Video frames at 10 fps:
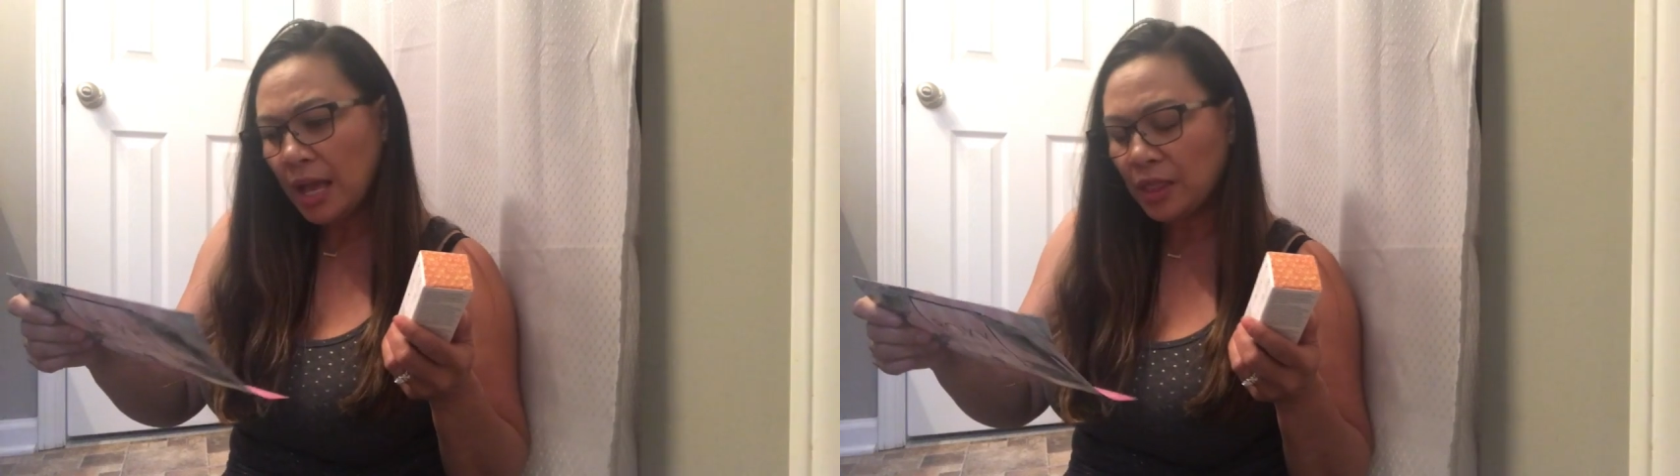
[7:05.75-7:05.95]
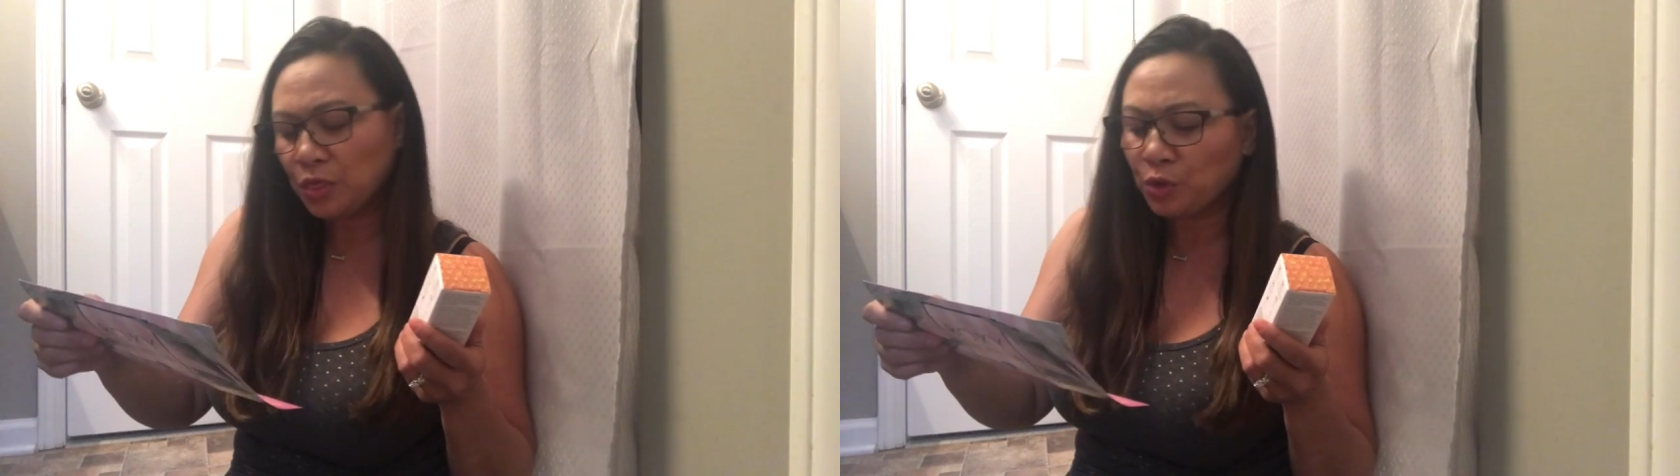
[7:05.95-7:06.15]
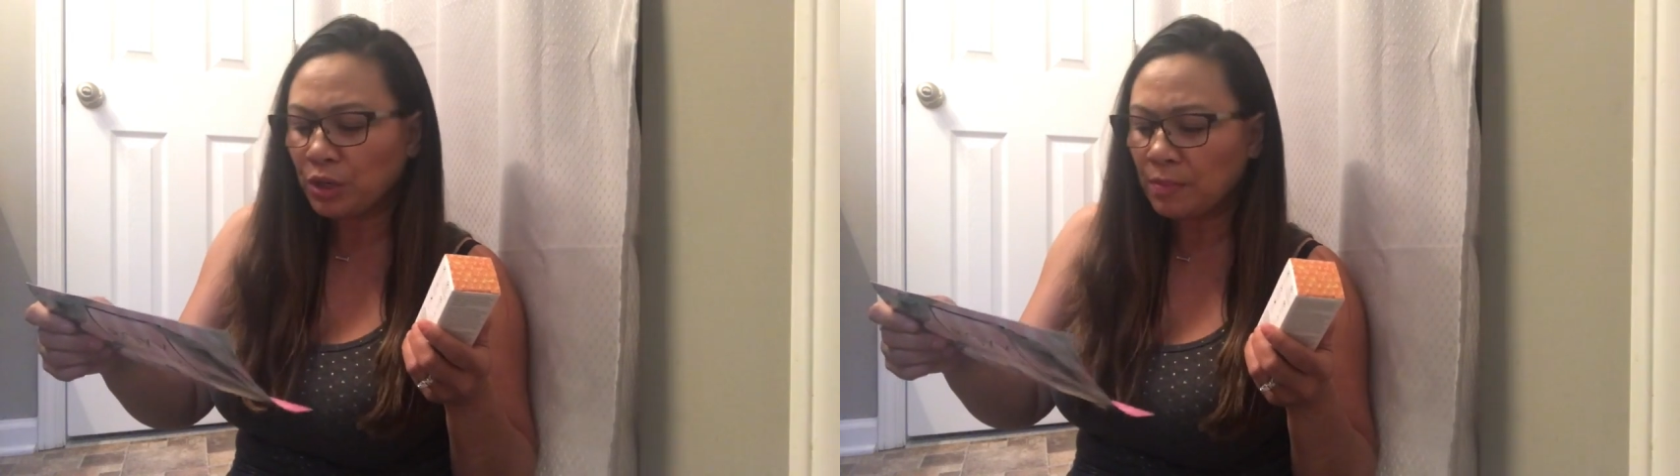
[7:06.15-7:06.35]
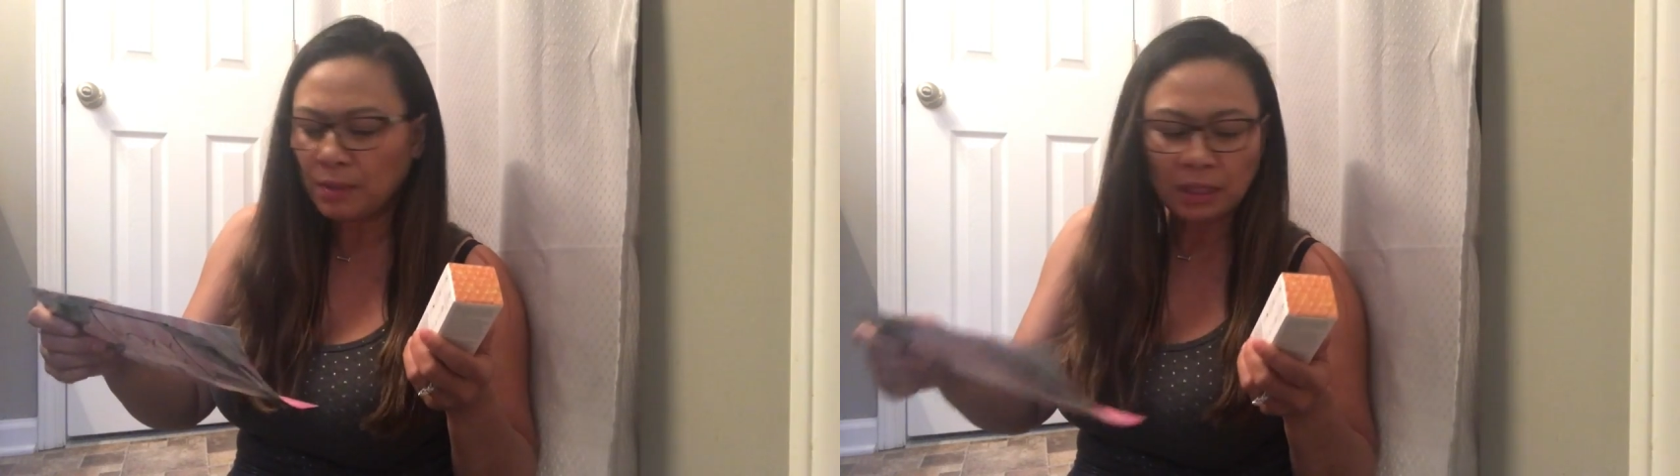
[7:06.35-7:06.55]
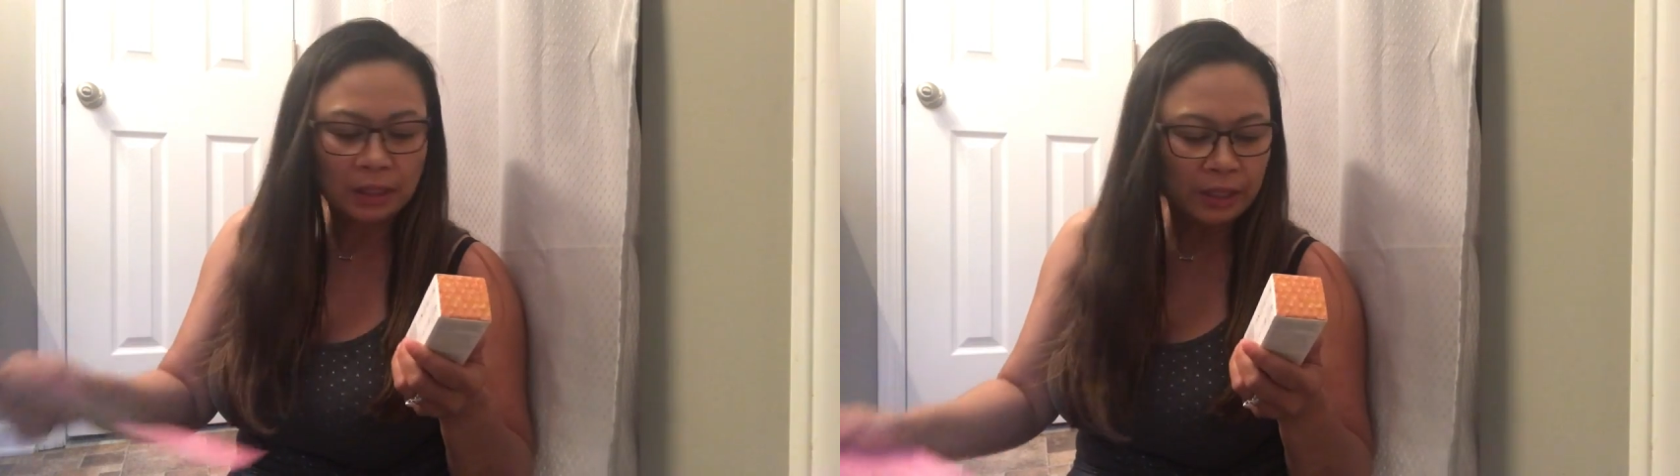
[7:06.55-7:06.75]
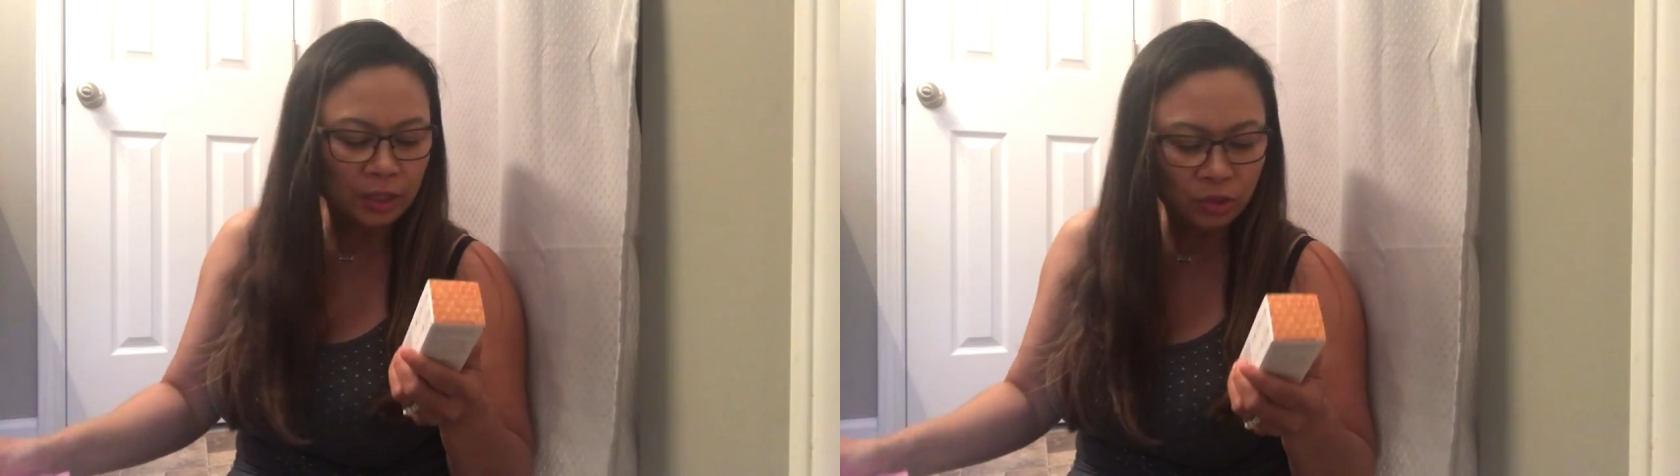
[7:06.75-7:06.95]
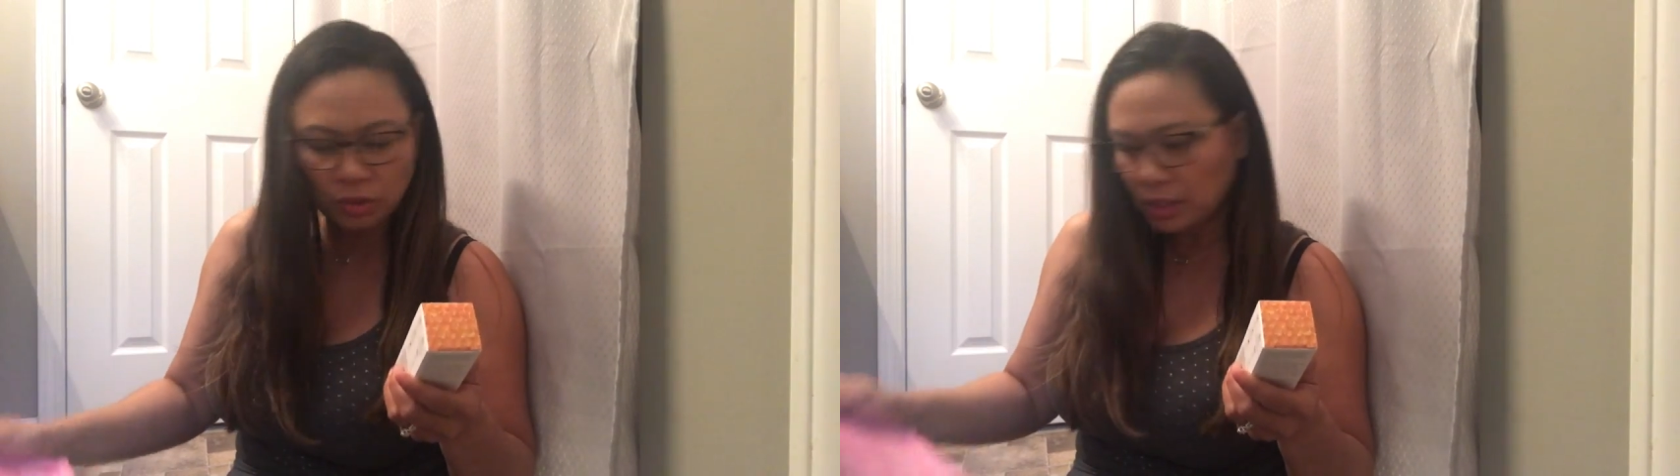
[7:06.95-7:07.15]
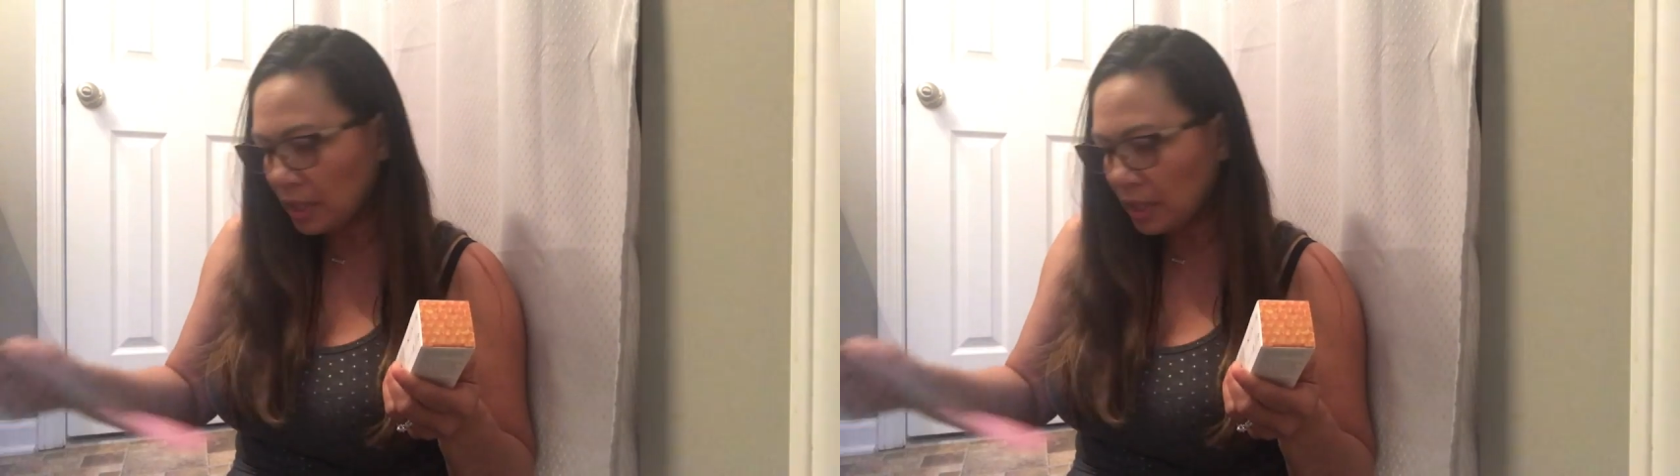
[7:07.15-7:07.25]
at 30 milliliters.